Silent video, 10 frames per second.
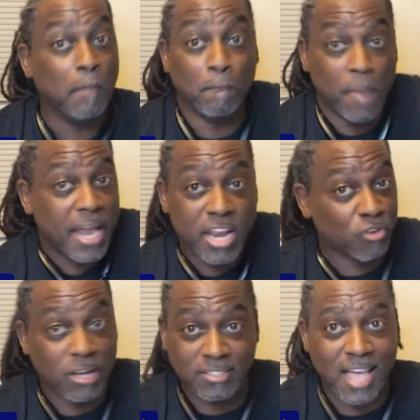Money
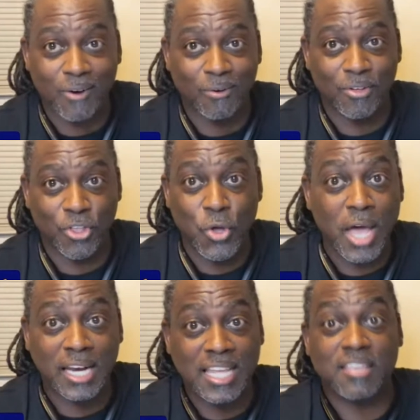runs out. You
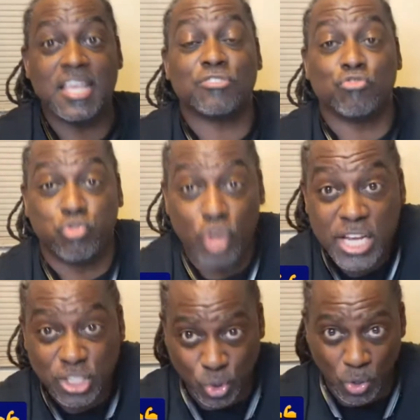got to leave. It's
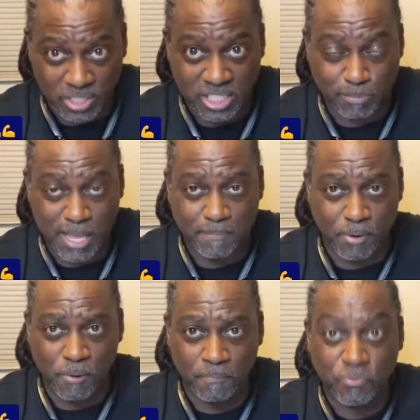resources,
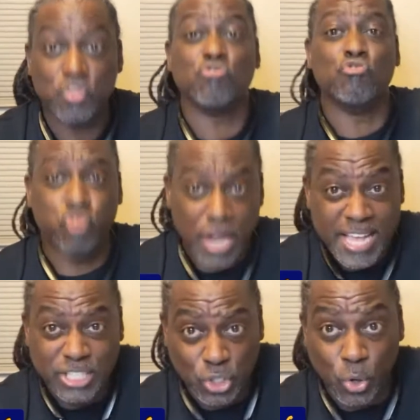people.
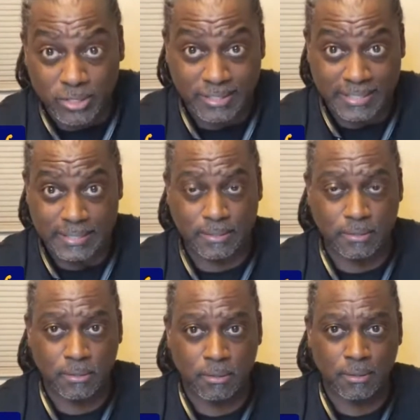Resources.